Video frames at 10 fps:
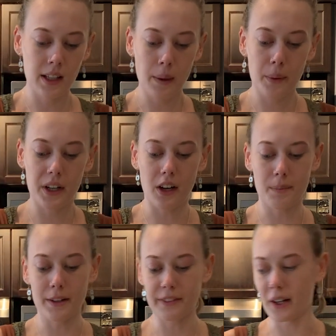putting it
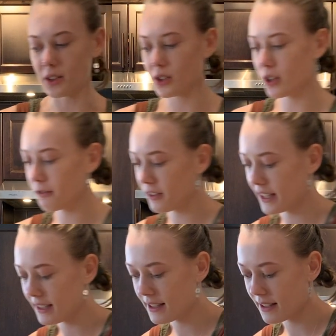on my floured
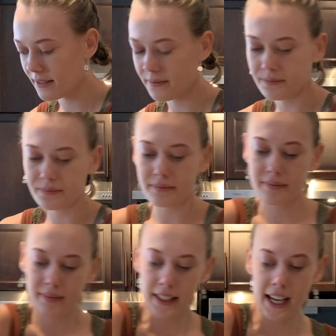surface,
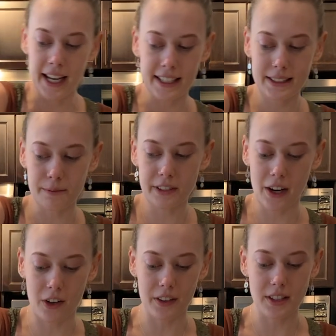adding some
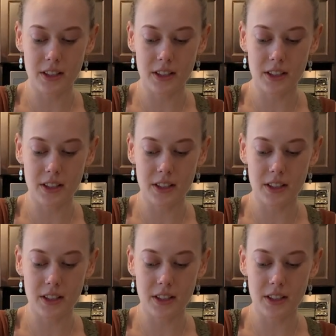flour on the